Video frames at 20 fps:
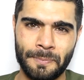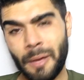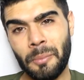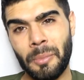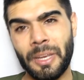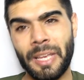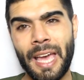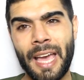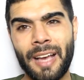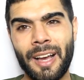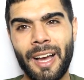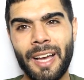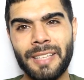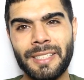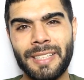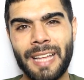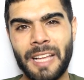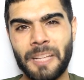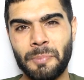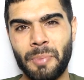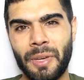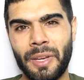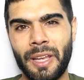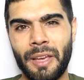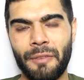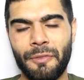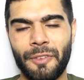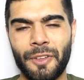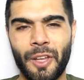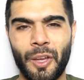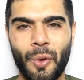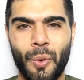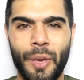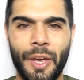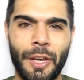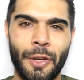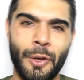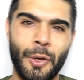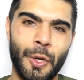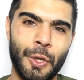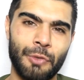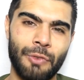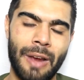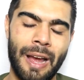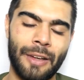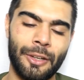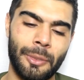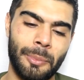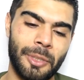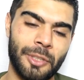But yeah, guys, that's been it for the quick news roundup.